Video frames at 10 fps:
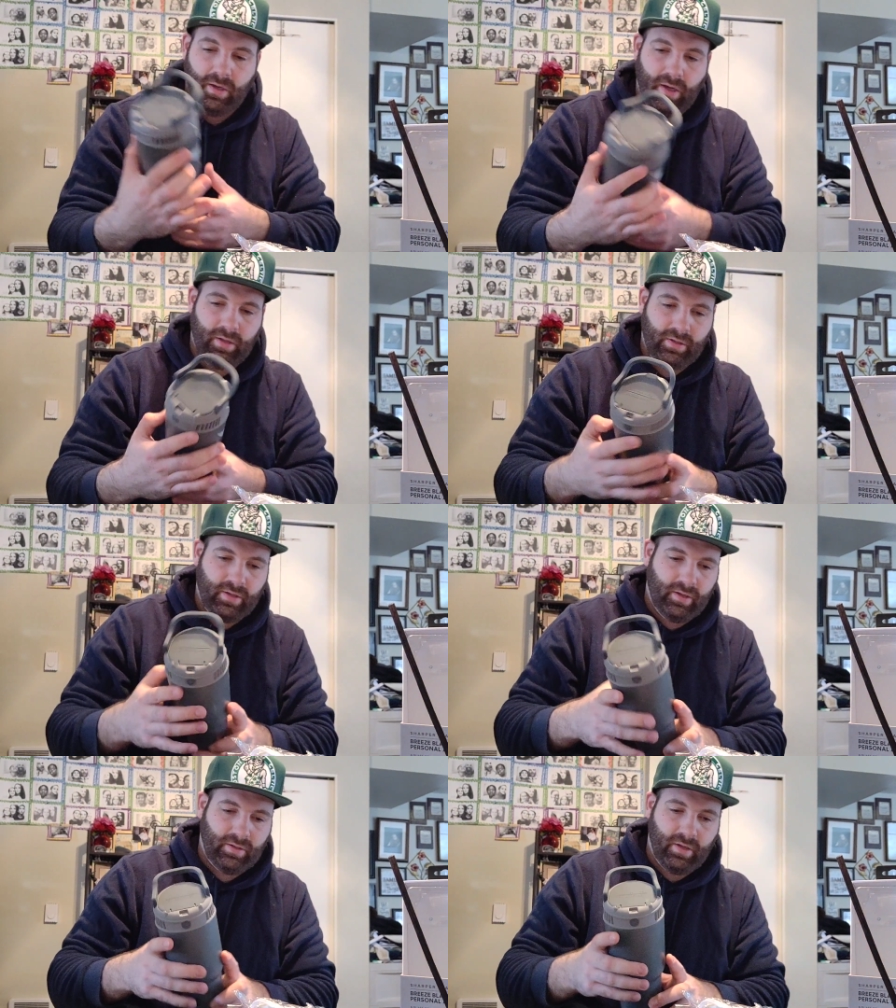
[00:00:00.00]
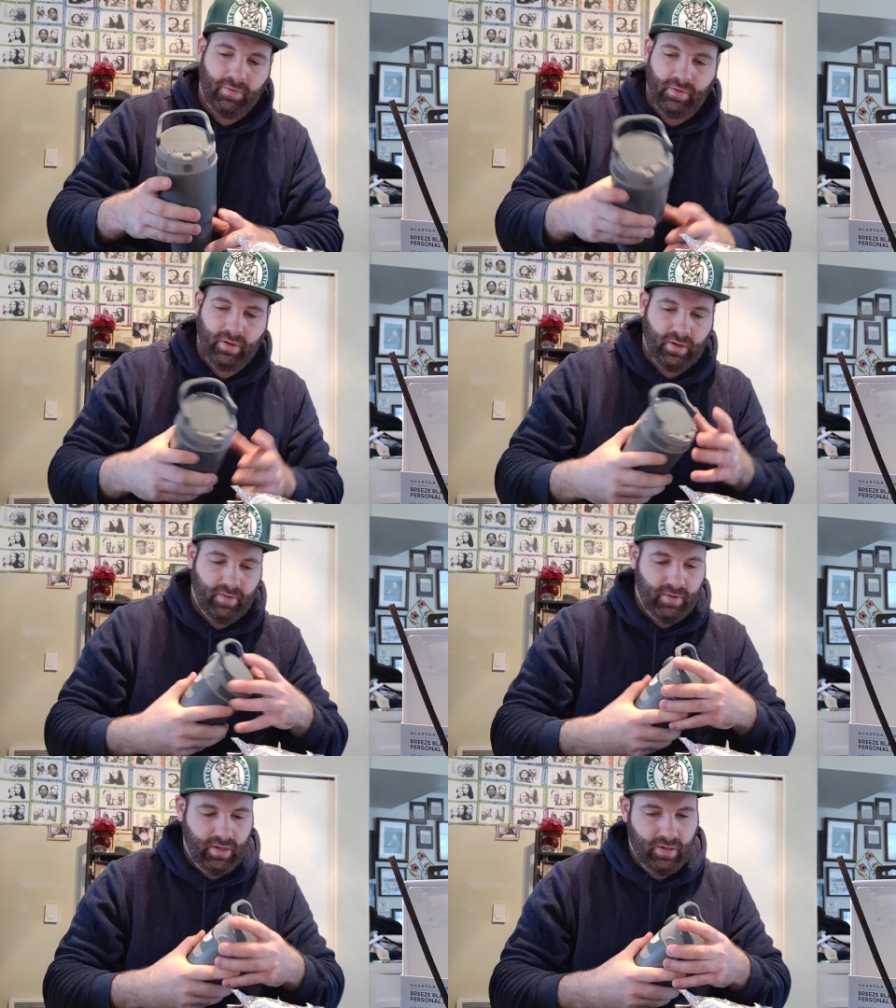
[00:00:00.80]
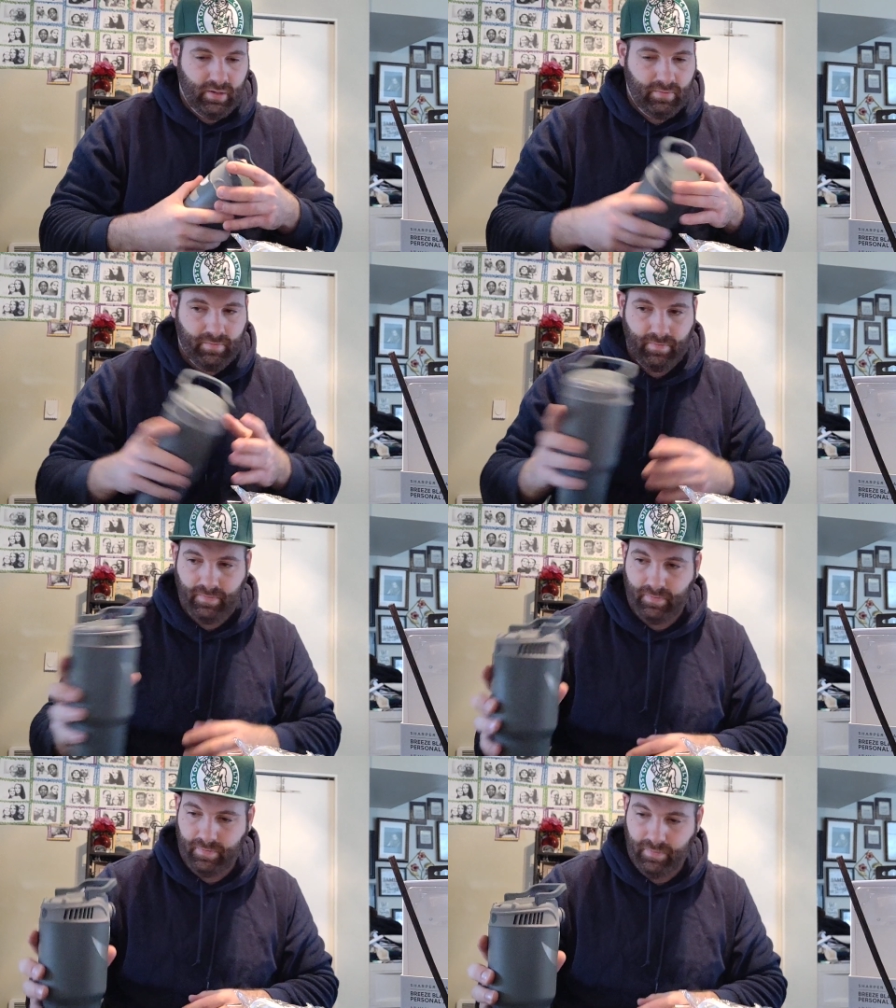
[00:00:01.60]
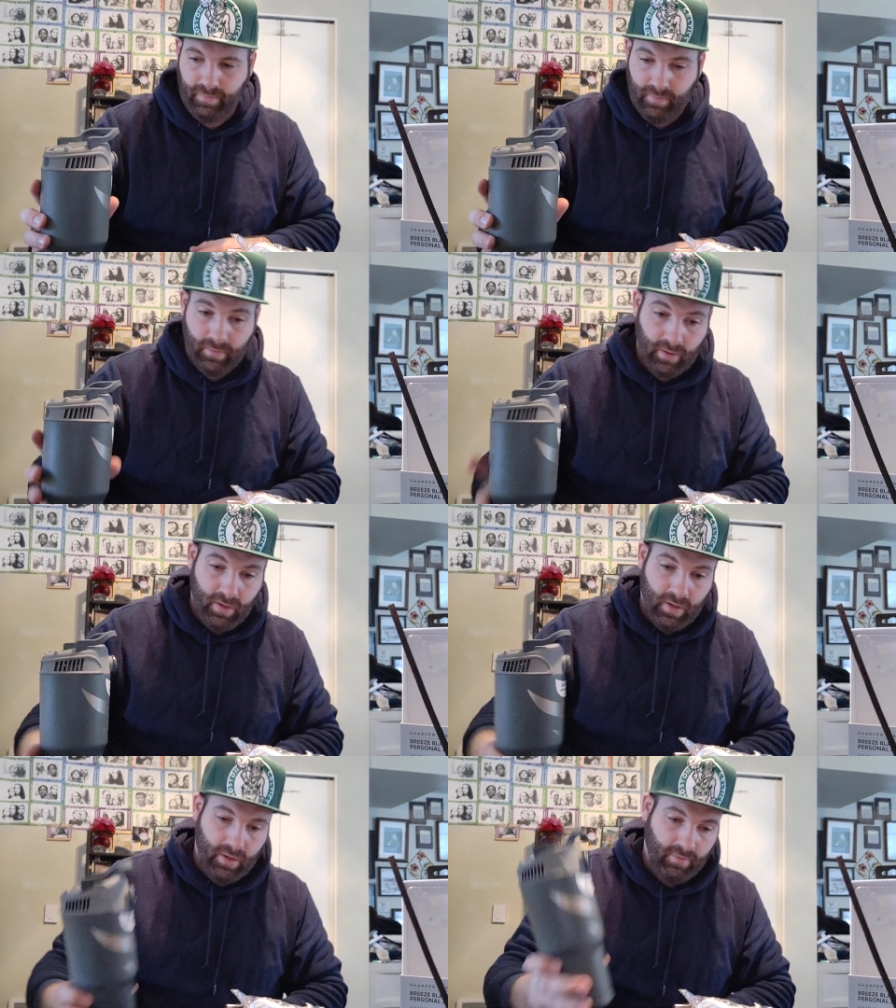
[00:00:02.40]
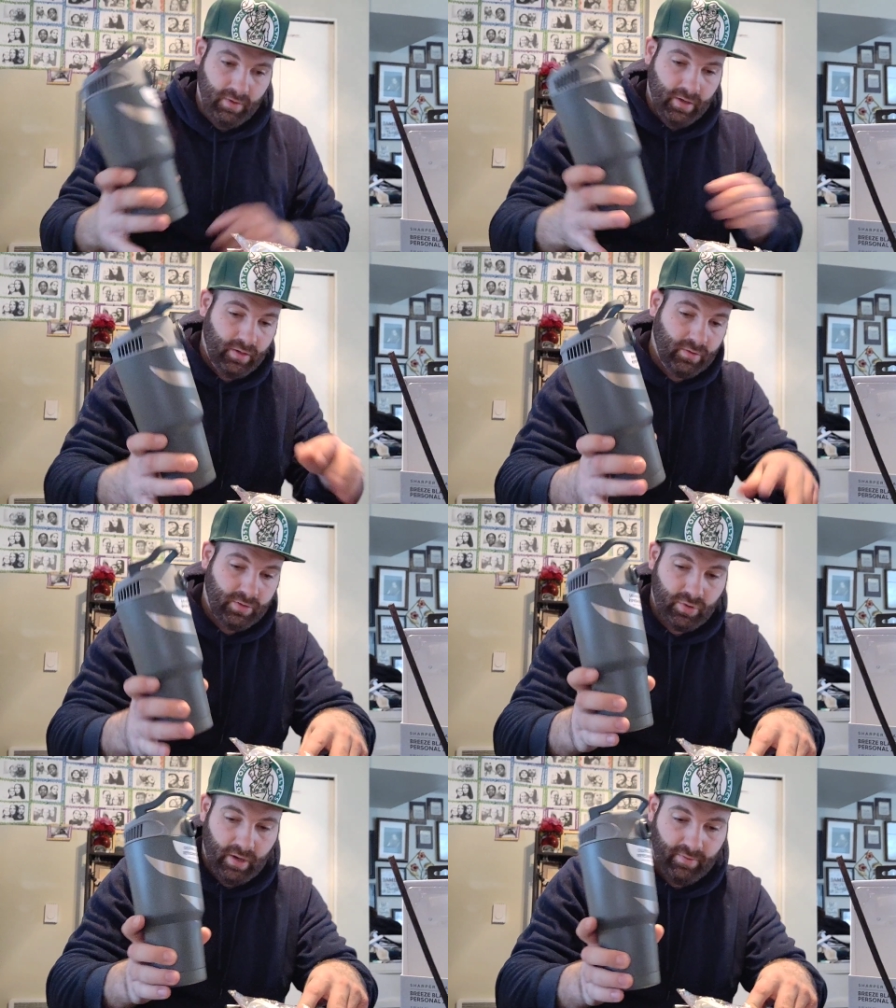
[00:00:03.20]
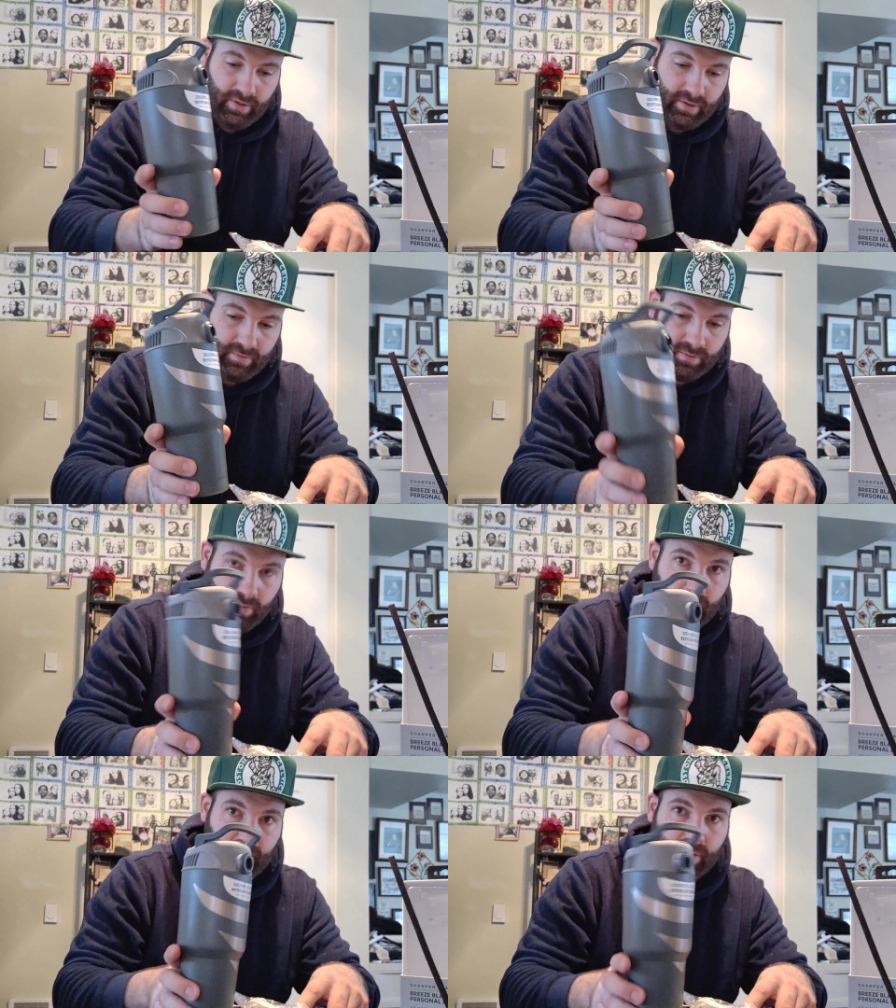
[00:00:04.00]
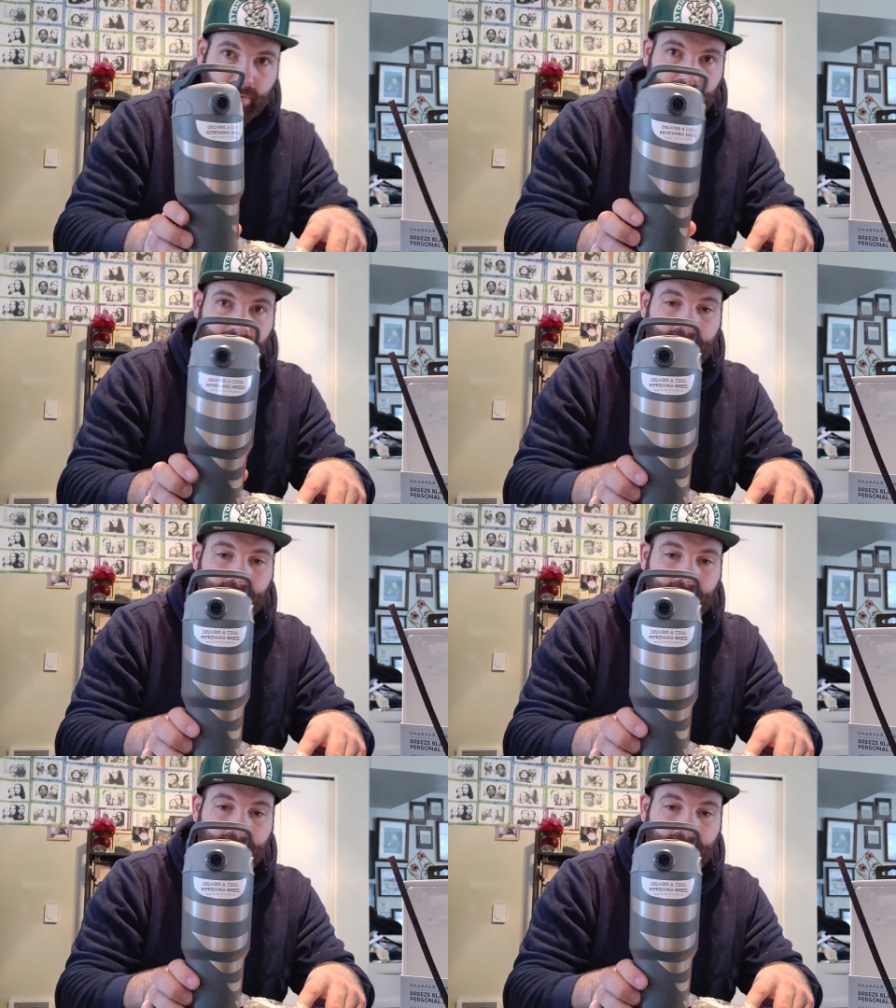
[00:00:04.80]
Yeah, this thing's definitely going to come in handy. Everyday use, traveling, wherever.